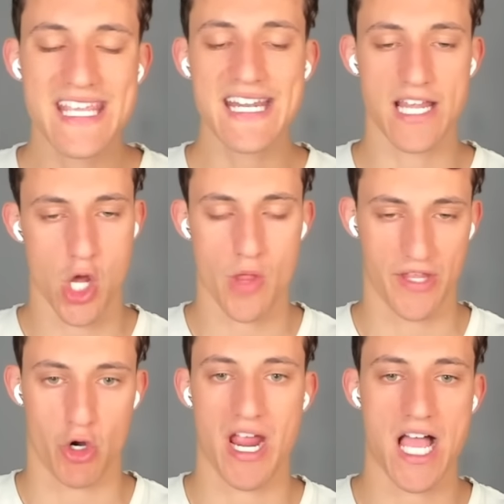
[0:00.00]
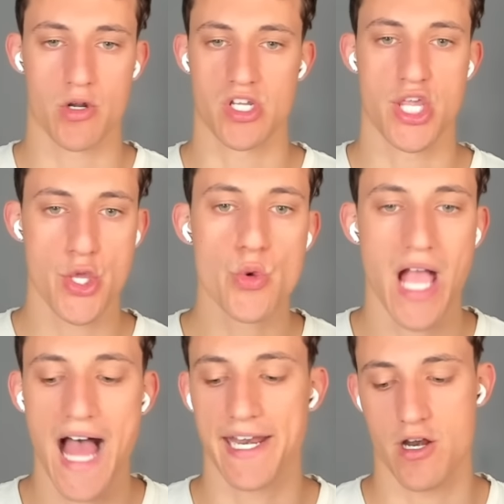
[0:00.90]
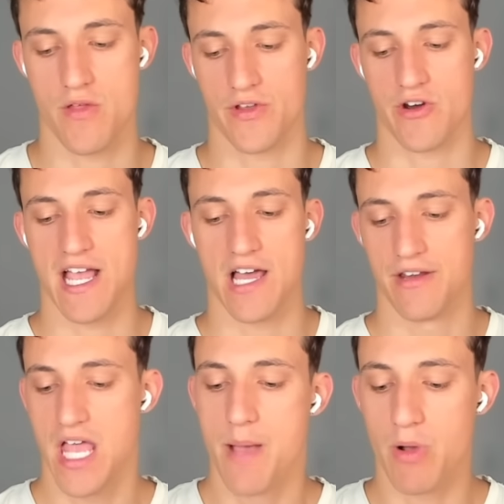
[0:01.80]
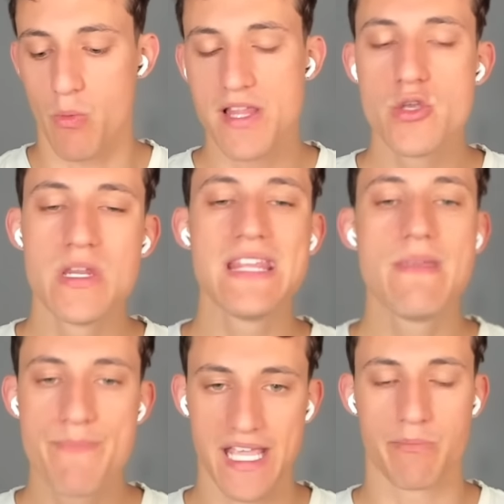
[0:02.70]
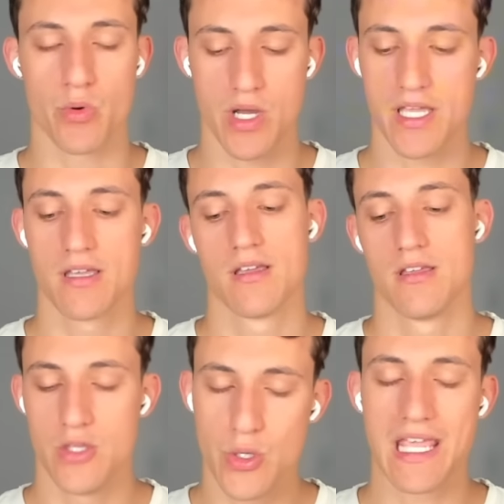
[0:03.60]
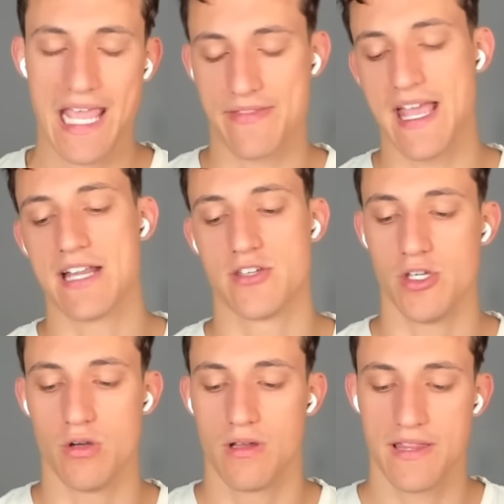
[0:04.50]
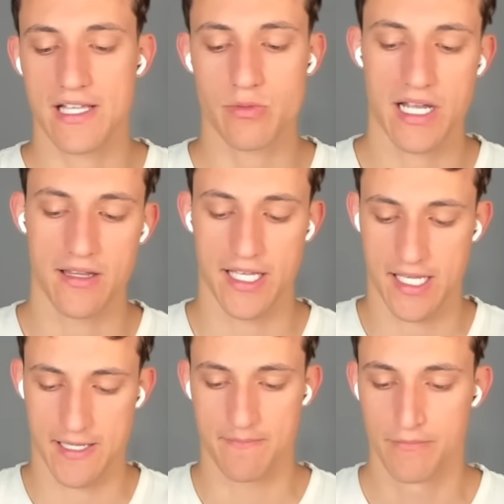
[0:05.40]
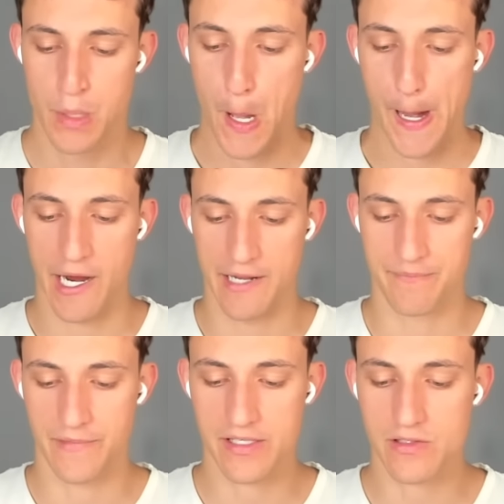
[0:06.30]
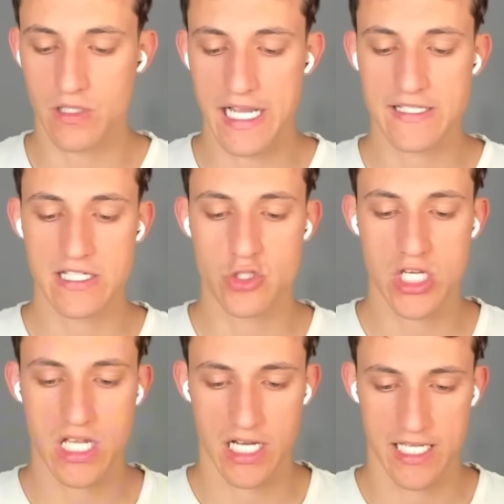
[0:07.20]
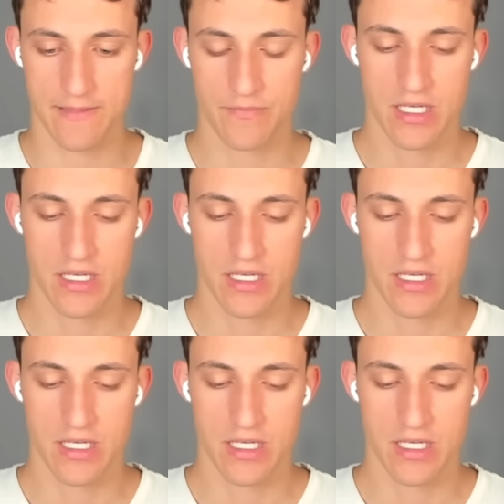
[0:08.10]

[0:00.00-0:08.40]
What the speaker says: need it on the ground, you got it on the ground. But when you need the big boy, you can get that too. And that's why I like it. Alright, nice little ICG kite.